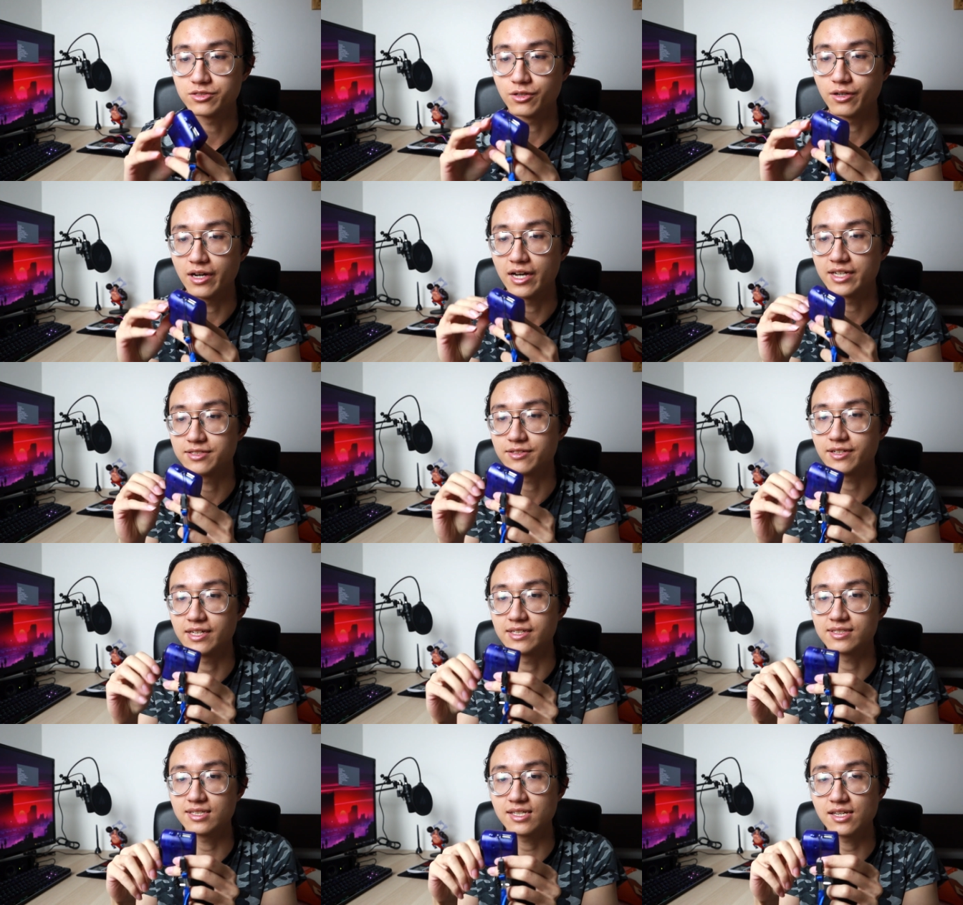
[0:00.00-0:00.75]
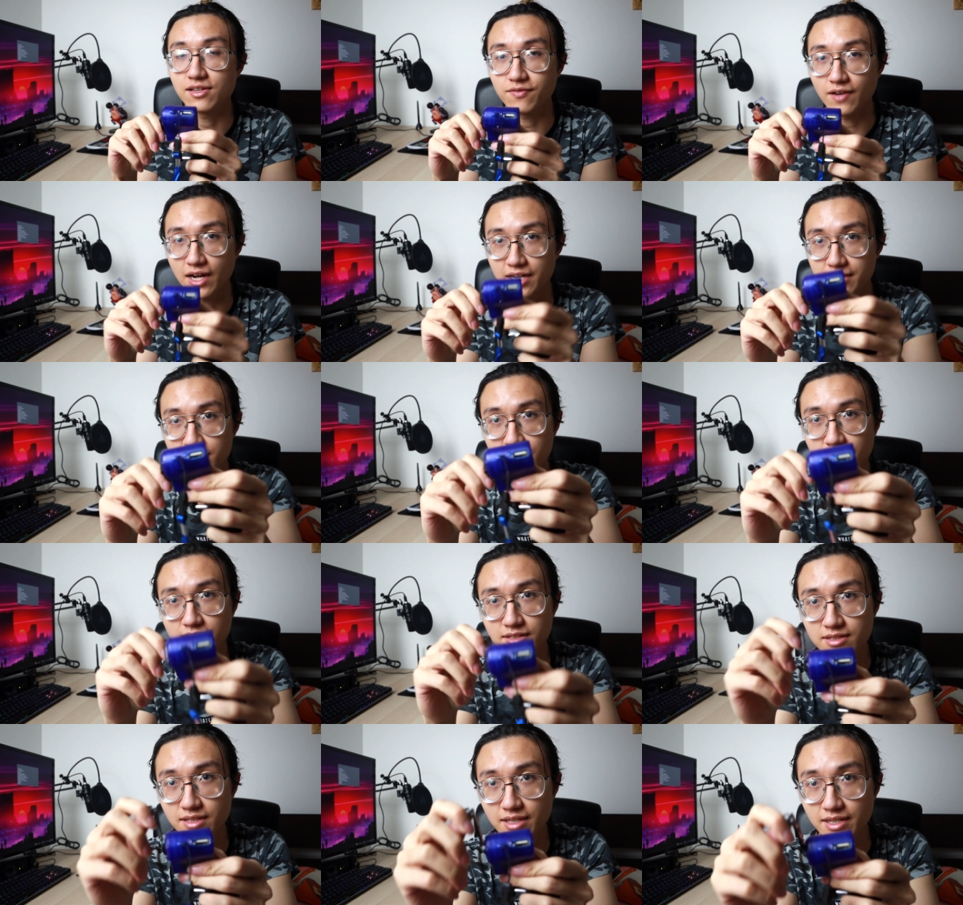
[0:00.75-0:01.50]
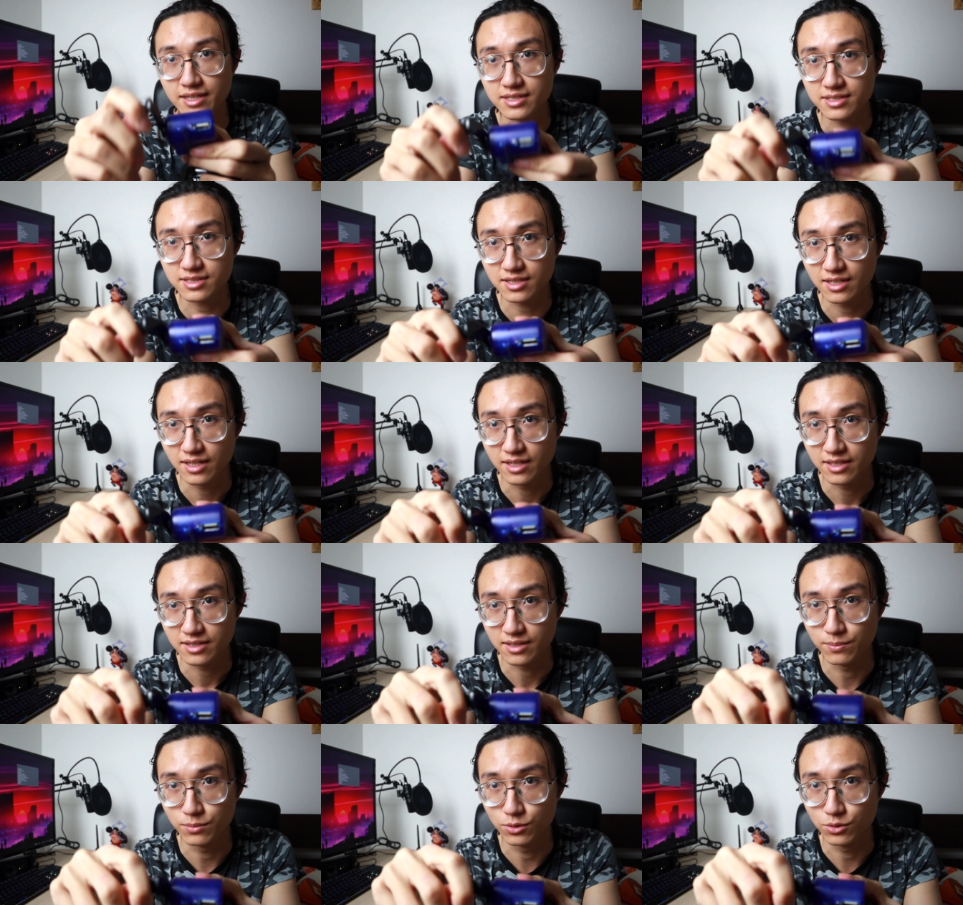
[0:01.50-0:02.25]
So as you can see, if I turn this,
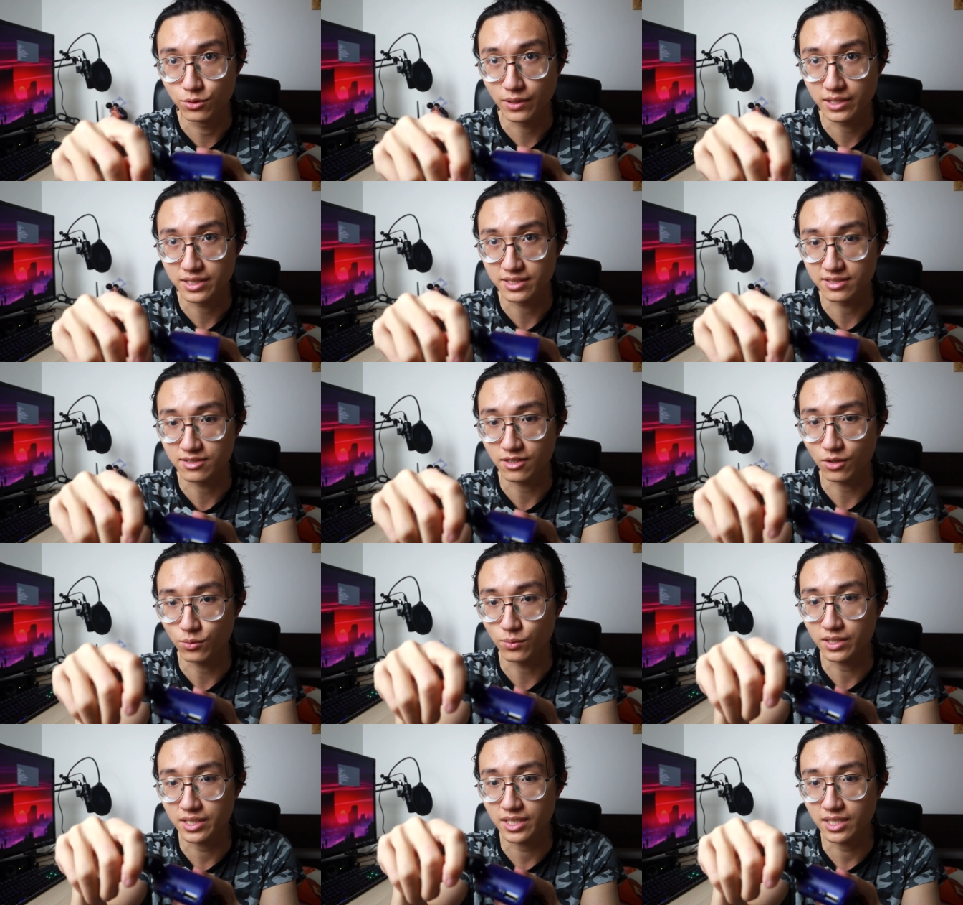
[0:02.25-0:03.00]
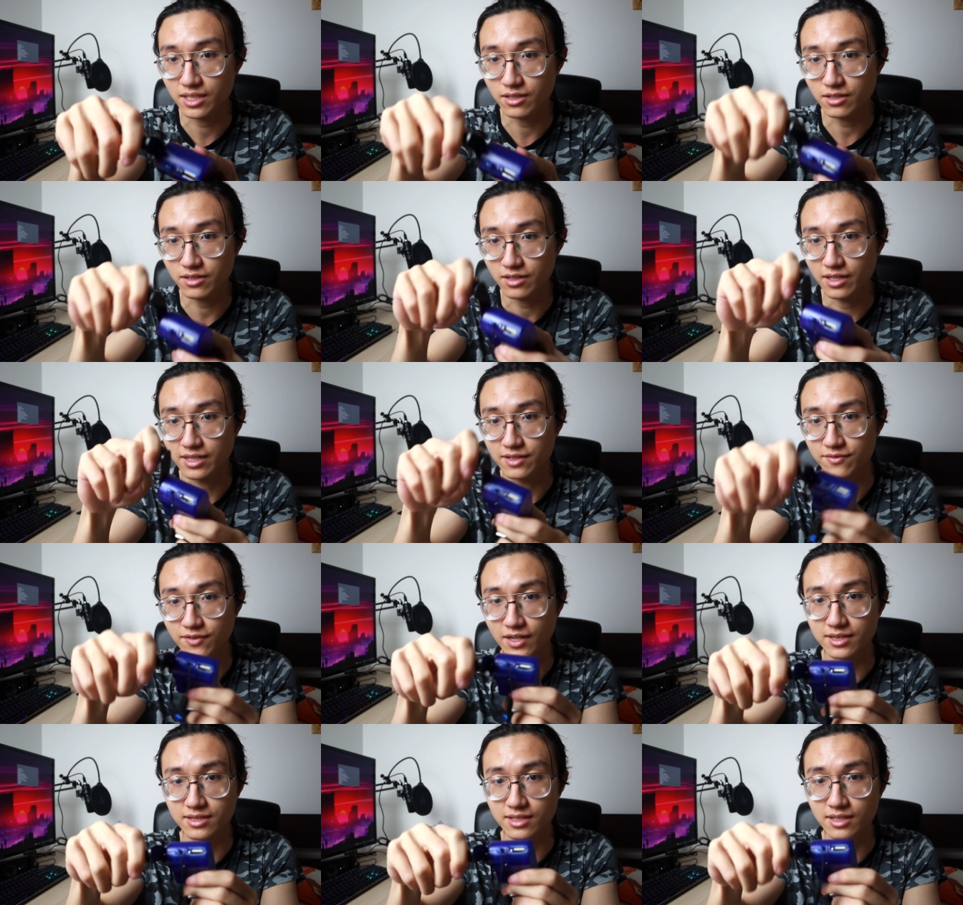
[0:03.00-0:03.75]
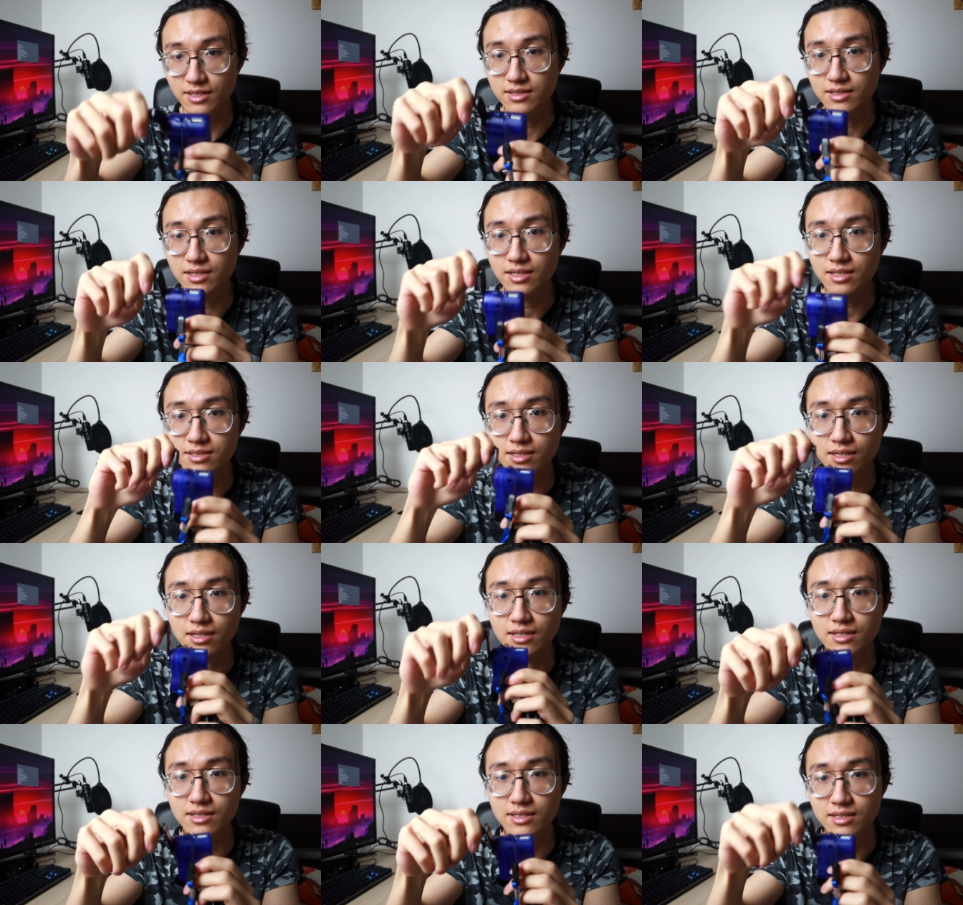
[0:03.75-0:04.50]
the blue one is not working at all, and if I turn this,
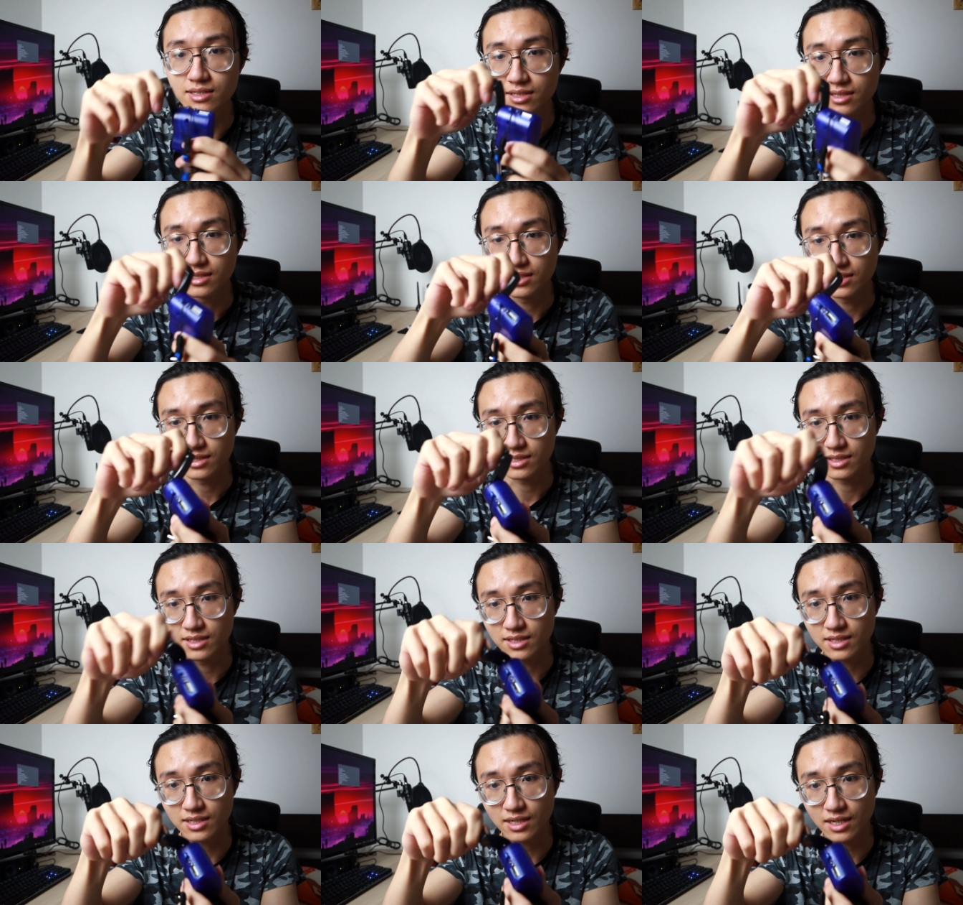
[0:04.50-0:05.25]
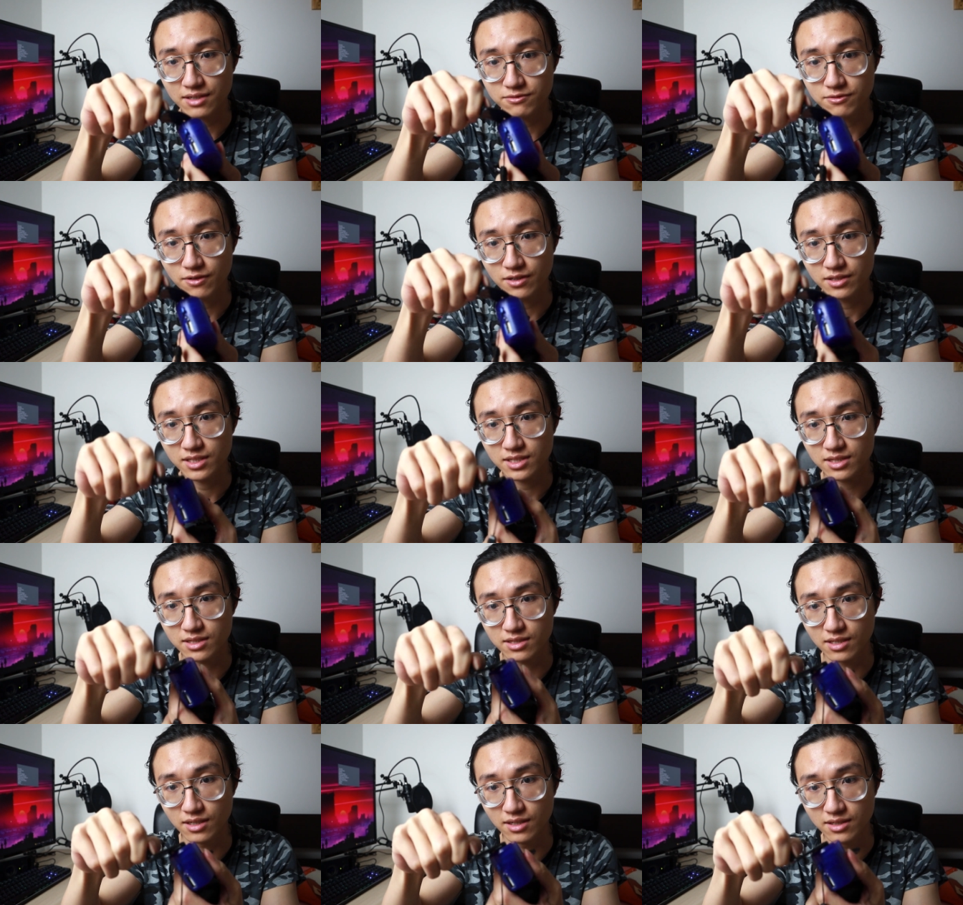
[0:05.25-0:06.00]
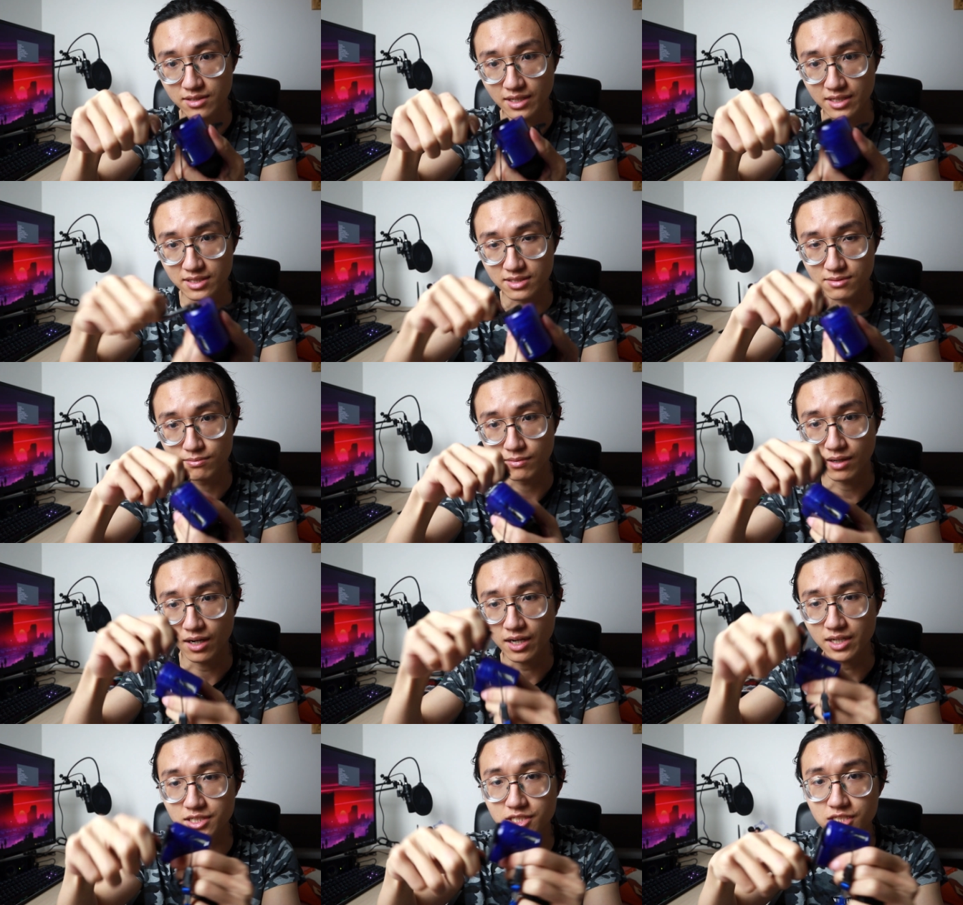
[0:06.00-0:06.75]
it can't really turn as
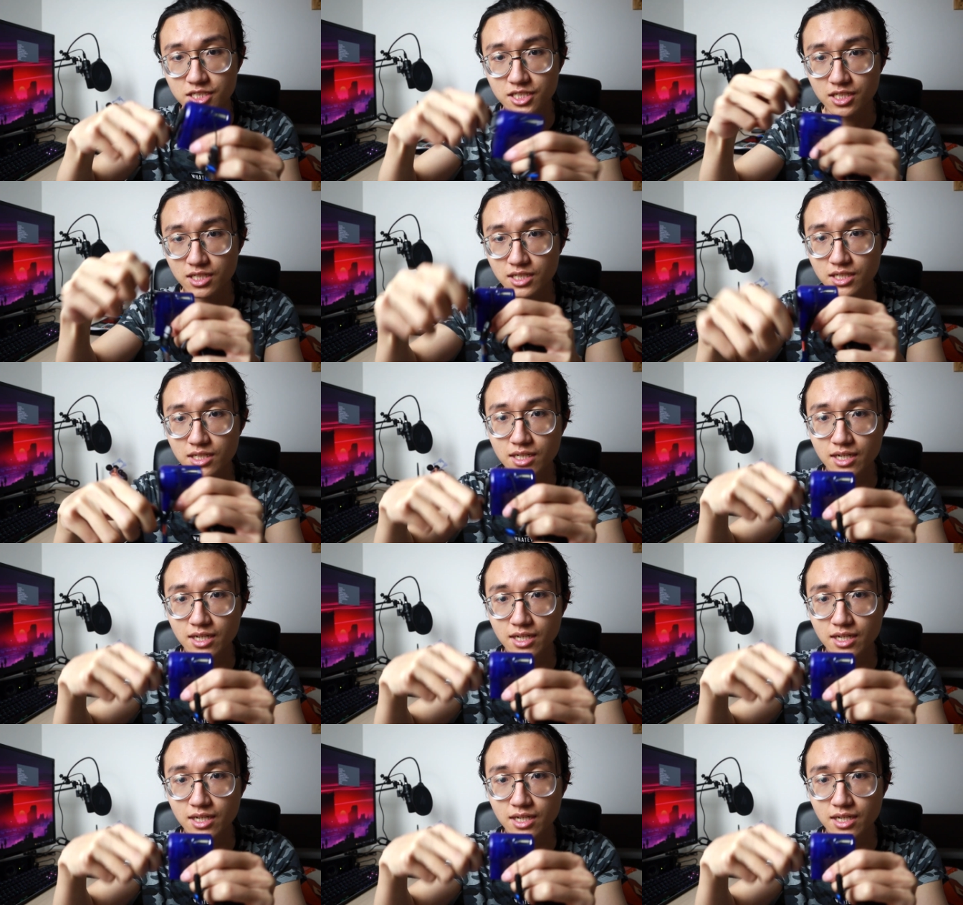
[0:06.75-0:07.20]
much,